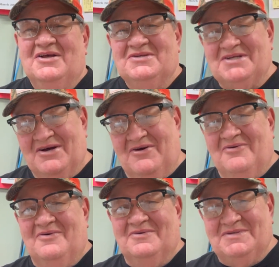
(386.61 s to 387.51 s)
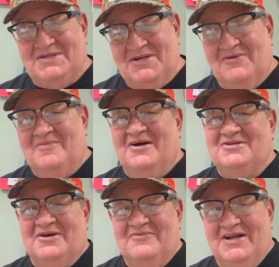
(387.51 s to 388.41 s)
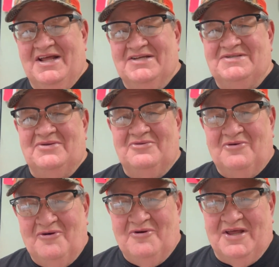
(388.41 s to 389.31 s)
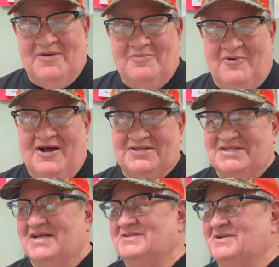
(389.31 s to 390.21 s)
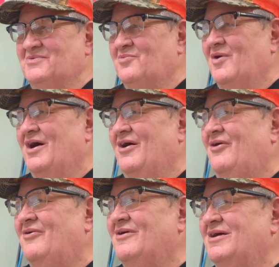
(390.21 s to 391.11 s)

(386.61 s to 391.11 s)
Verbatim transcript: So much of it is a learning process as well.